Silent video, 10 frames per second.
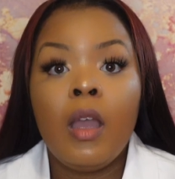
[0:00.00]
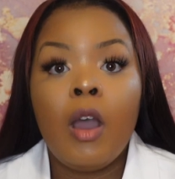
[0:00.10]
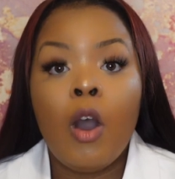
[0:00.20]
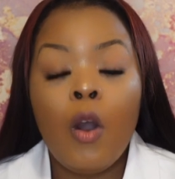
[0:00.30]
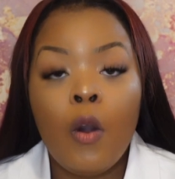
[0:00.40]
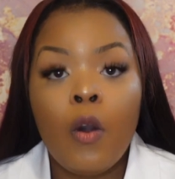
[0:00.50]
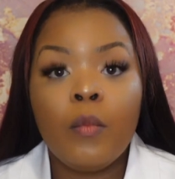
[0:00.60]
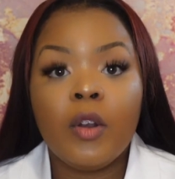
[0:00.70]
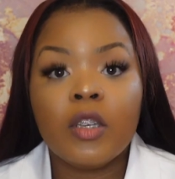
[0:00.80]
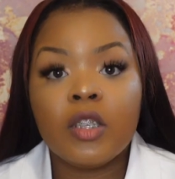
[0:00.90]

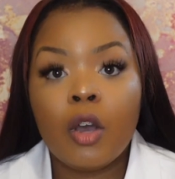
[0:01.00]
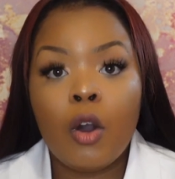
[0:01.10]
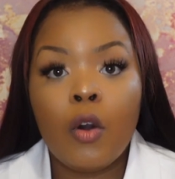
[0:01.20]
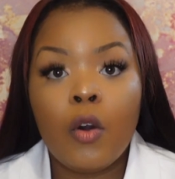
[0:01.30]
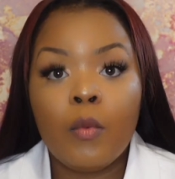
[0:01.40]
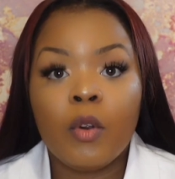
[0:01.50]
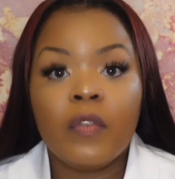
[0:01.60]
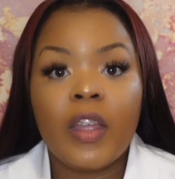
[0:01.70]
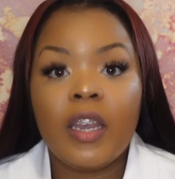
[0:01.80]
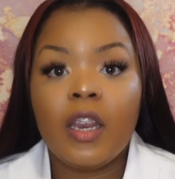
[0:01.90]
home, nursing home, or
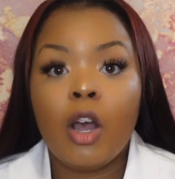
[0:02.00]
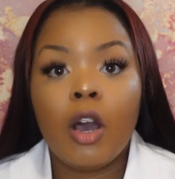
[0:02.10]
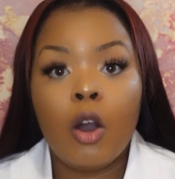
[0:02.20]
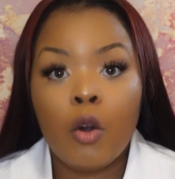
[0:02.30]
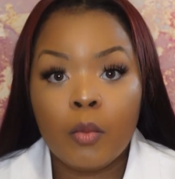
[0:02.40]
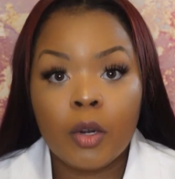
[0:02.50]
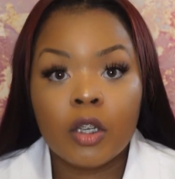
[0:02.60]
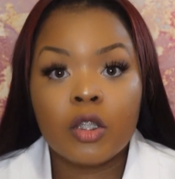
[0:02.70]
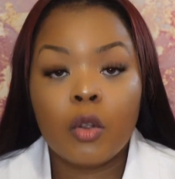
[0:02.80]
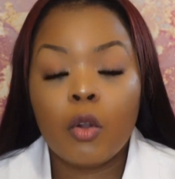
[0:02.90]
if they need a home
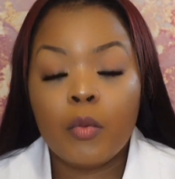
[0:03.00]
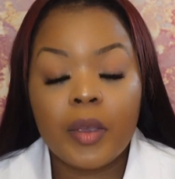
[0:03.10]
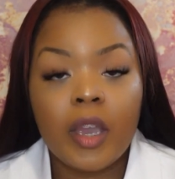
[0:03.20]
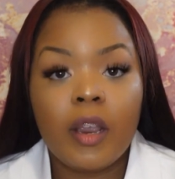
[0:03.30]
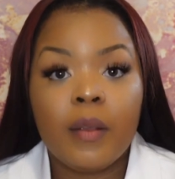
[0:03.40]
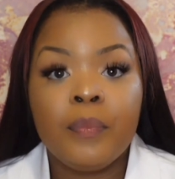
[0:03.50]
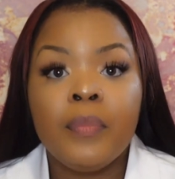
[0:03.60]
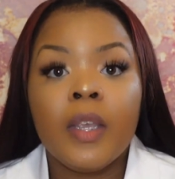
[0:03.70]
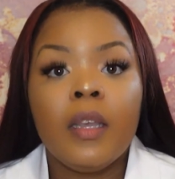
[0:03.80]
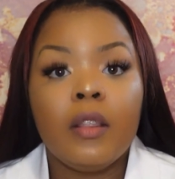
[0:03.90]
nurse or home care.
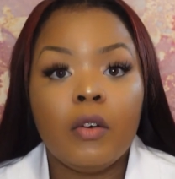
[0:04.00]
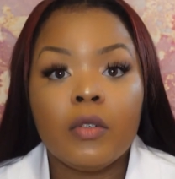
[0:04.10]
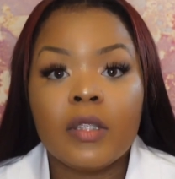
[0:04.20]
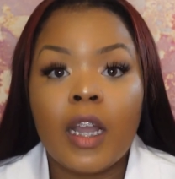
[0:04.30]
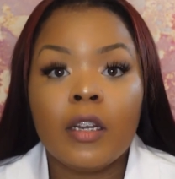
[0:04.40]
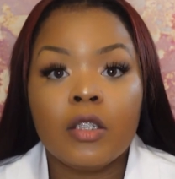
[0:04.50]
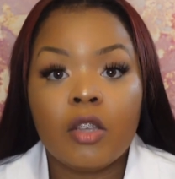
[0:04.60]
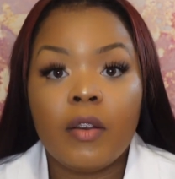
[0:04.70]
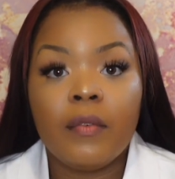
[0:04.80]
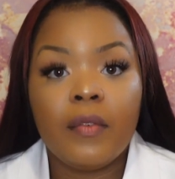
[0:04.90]
Those doctors
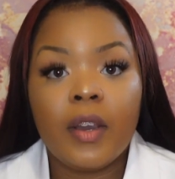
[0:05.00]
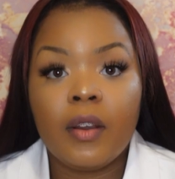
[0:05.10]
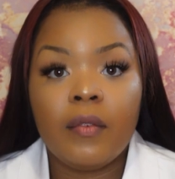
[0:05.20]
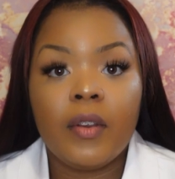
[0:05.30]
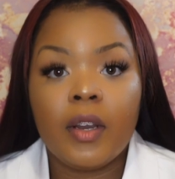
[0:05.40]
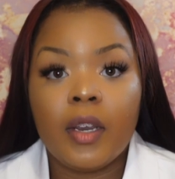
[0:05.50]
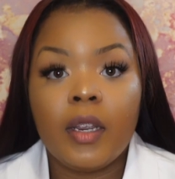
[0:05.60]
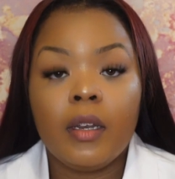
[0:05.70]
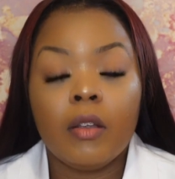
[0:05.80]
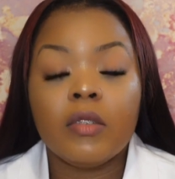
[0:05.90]
are
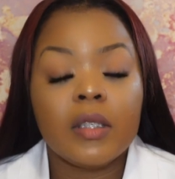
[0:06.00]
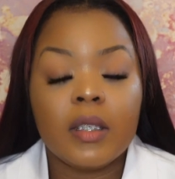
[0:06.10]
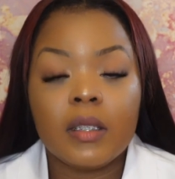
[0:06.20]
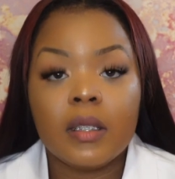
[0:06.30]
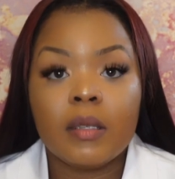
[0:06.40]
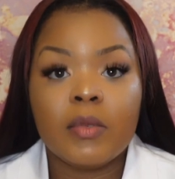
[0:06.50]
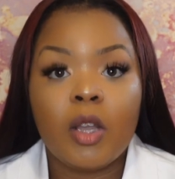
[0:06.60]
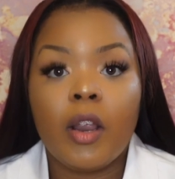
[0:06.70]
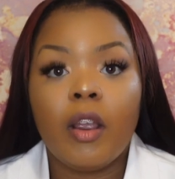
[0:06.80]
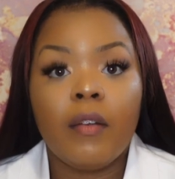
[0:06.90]
those assistants,
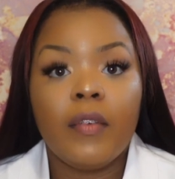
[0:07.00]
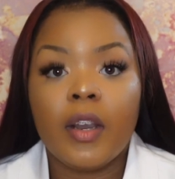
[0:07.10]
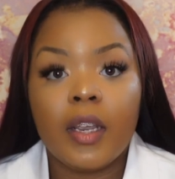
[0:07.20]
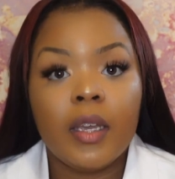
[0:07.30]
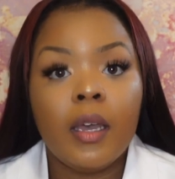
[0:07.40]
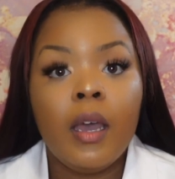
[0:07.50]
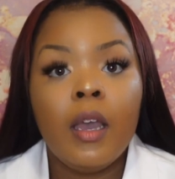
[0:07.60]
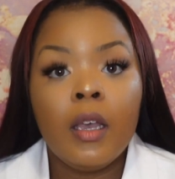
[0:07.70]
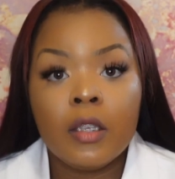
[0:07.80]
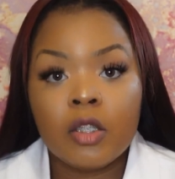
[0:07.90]
are very
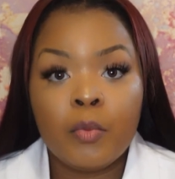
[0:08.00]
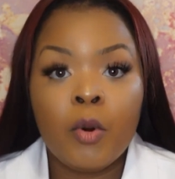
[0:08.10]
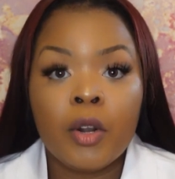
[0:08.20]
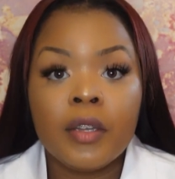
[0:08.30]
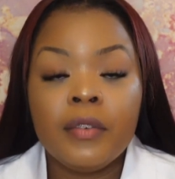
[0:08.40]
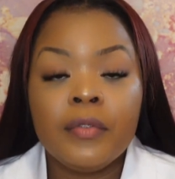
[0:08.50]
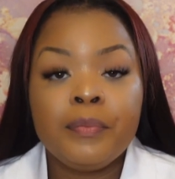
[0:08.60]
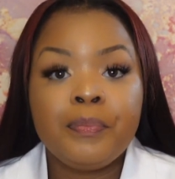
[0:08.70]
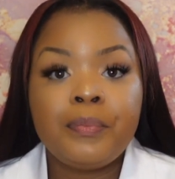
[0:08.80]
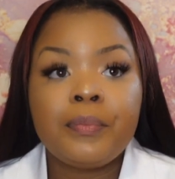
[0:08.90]
supportive.
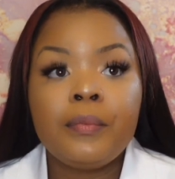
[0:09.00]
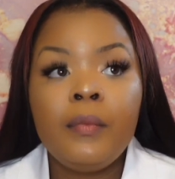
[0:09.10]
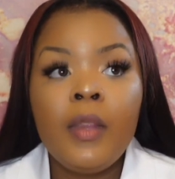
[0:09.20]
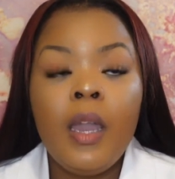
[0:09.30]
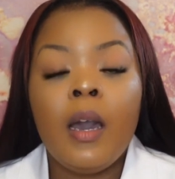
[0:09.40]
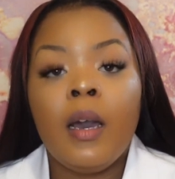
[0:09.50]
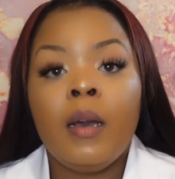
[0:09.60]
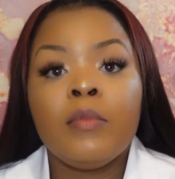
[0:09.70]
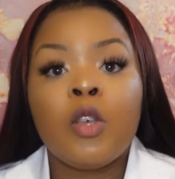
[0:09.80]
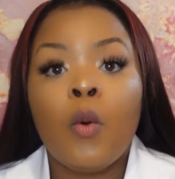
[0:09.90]

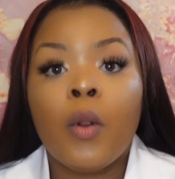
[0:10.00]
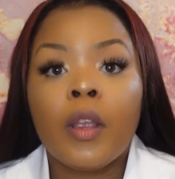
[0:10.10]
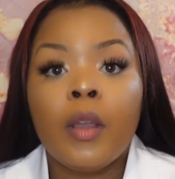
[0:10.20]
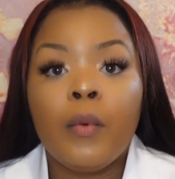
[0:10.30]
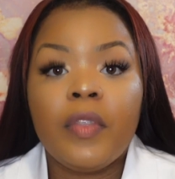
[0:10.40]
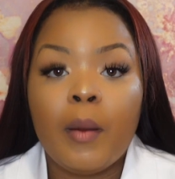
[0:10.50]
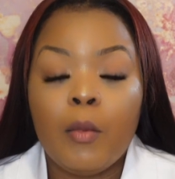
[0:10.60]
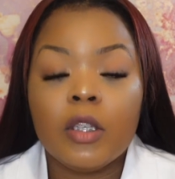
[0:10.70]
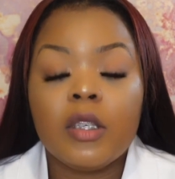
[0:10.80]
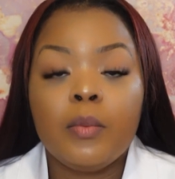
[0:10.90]
So working with that
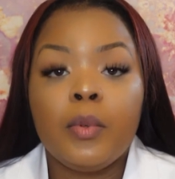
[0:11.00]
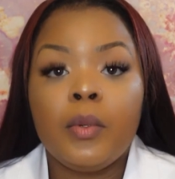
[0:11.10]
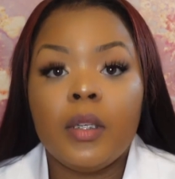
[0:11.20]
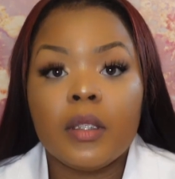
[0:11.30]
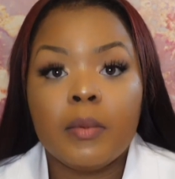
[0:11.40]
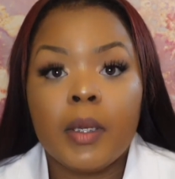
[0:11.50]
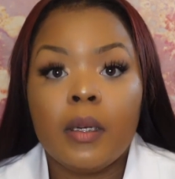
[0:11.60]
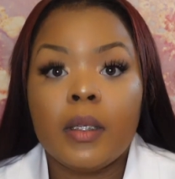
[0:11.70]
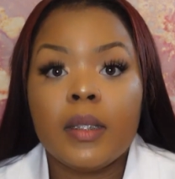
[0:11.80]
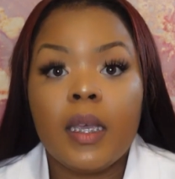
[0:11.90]
multiple
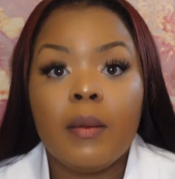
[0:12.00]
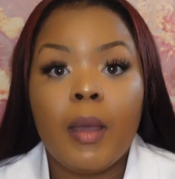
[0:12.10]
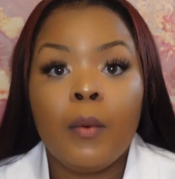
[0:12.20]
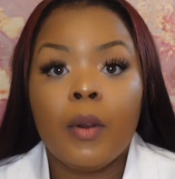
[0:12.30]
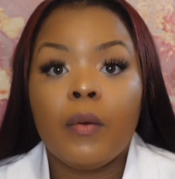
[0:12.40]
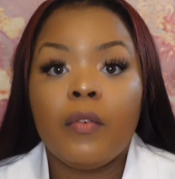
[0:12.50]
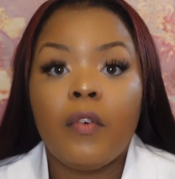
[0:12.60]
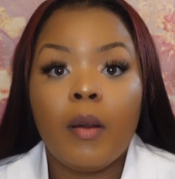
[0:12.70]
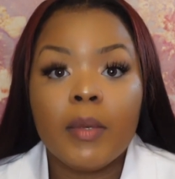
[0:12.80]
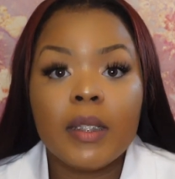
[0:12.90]
disciplinary team, I work with
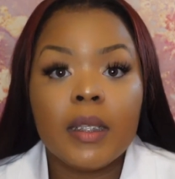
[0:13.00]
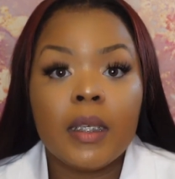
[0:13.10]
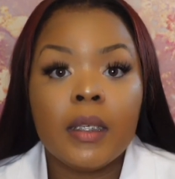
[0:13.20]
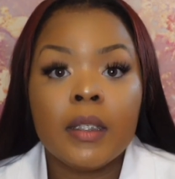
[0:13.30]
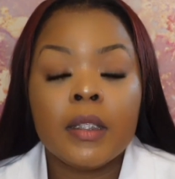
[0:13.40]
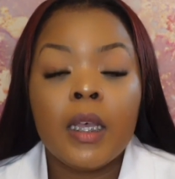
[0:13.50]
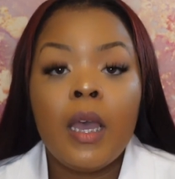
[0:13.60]
pharmacists,